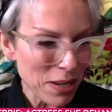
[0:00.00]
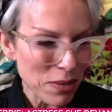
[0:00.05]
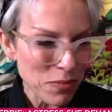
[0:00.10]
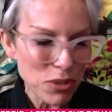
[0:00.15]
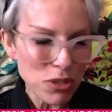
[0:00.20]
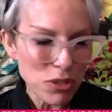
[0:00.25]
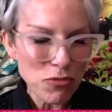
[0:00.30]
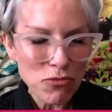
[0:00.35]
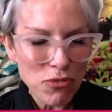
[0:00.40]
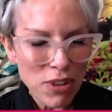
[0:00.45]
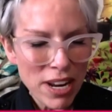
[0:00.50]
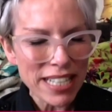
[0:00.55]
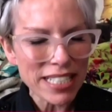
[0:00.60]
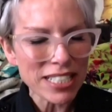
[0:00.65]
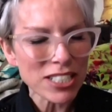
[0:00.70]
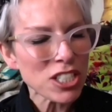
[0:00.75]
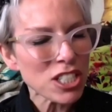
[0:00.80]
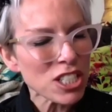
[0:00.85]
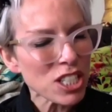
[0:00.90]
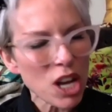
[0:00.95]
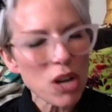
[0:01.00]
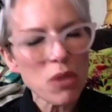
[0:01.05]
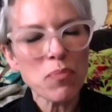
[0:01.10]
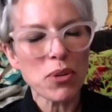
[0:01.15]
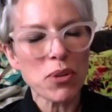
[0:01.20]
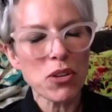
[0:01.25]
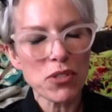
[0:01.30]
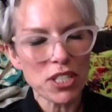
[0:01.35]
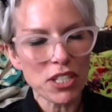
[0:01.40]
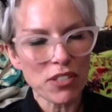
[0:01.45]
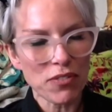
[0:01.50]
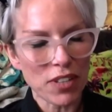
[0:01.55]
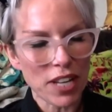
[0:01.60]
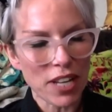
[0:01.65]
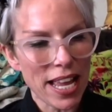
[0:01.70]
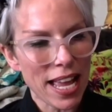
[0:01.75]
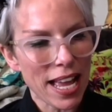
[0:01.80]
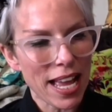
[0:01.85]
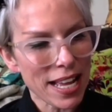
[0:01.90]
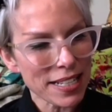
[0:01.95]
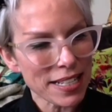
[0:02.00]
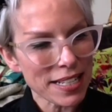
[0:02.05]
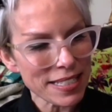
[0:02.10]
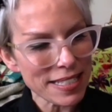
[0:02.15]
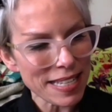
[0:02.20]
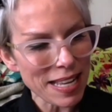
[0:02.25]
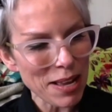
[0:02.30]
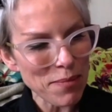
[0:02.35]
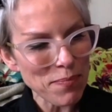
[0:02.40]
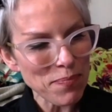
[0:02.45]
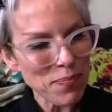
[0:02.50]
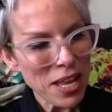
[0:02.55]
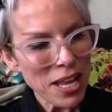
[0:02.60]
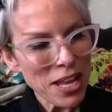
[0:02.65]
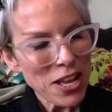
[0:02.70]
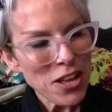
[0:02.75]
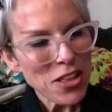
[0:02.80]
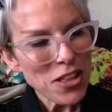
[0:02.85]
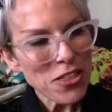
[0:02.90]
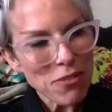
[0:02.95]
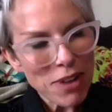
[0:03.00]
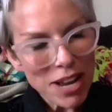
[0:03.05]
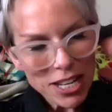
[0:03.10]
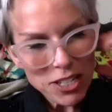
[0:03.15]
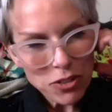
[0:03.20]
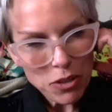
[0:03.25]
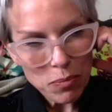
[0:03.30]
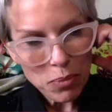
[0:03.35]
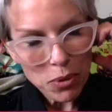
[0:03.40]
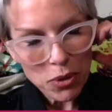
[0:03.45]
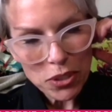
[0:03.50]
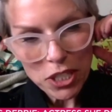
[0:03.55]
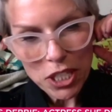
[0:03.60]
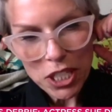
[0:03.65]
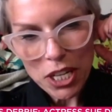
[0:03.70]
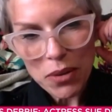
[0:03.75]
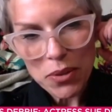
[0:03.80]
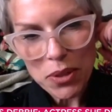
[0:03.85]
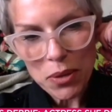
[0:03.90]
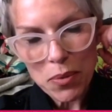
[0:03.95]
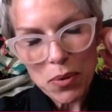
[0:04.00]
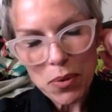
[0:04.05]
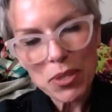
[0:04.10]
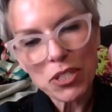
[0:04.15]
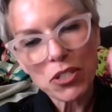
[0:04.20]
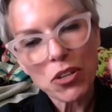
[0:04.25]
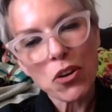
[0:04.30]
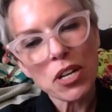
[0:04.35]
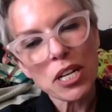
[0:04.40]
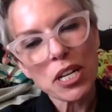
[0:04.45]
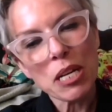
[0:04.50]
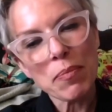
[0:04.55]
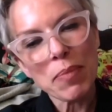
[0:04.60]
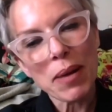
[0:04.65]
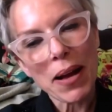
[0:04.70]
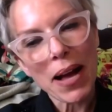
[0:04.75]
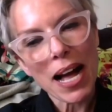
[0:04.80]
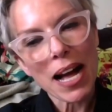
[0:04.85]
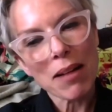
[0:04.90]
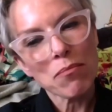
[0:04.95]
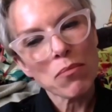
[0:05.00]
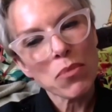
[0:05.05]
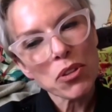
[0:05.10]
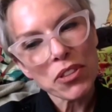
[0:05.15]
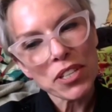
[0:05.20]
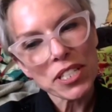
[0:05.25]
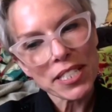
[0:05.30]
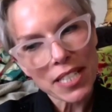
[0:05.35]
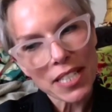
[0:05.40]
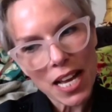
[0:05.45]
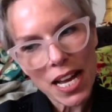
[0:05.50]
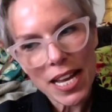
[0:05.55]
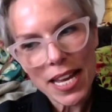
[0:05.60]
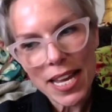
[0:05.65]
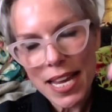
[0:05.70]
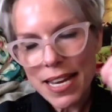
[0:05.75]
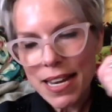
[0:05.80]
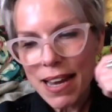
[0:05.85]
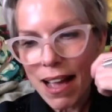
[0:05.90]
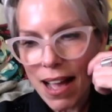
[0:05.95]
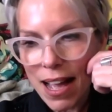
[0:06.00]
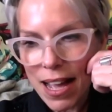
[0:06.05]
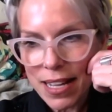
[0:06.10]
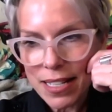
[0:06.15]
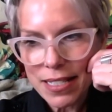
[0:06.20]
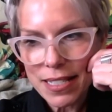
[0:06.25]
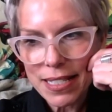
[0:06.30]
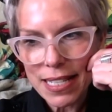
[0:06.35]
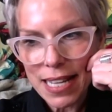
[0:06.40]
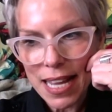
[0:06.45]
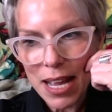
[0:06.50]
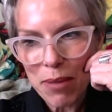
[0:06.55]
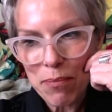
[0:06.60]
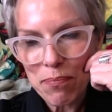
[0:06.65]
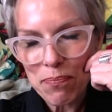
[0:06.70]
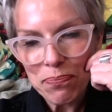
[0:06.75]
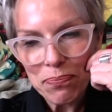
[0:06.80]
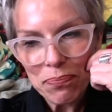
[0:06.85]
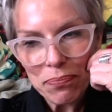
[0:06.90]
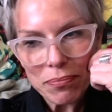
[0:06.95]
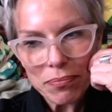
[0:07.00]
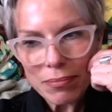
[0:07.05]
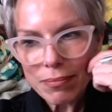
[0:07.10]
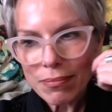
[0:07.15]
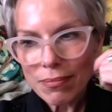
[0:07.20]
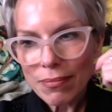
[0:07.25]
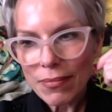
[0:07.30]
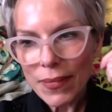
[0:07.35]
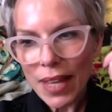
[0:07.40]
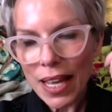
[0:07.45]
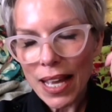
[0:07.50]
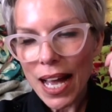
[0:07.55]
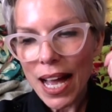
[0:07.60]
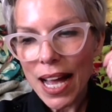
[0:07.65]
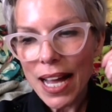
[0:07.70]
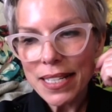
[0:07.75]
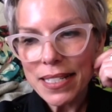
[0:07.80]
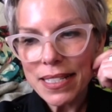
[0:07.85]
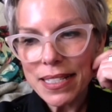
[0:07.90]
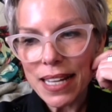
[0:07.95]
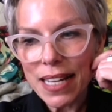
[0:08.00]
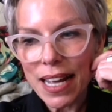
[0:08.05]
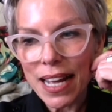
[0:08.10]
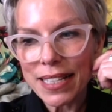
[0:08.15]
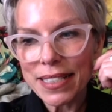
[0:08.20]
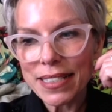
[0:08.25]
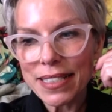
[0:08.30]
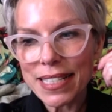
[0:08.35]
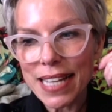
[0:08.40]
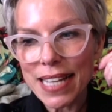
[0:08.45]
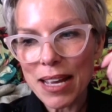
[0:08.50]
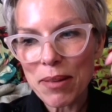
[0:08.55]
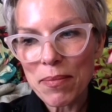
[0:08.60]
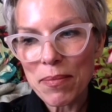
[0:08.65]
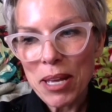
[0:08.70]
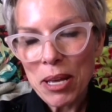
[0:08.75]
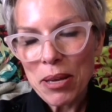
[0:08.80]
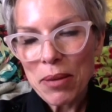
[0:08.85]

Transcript: It was written so beautifully, and um, the writer had put, you know, that we were talking about our mother dying, and um, and and uh,